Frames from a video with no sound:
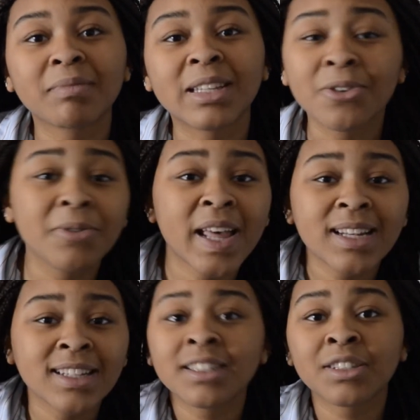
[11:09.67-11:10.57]
So if that
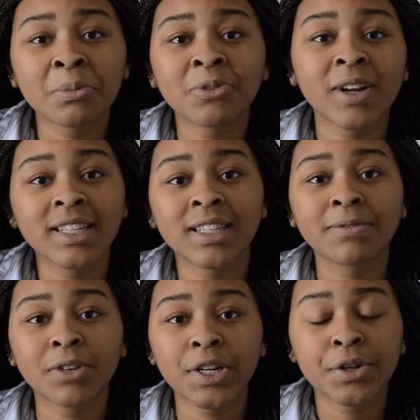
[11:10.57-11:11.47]
doesn't summarize it
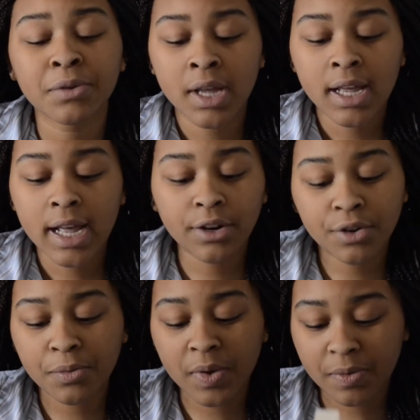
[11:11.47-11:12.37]
for you, I don't
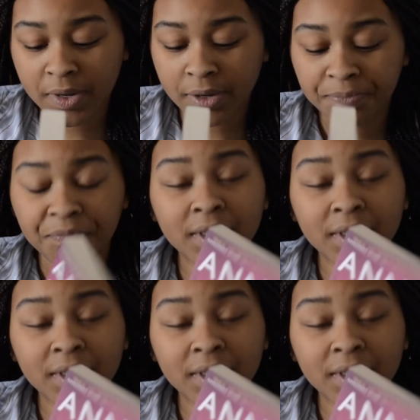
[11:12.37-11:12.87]
know what will.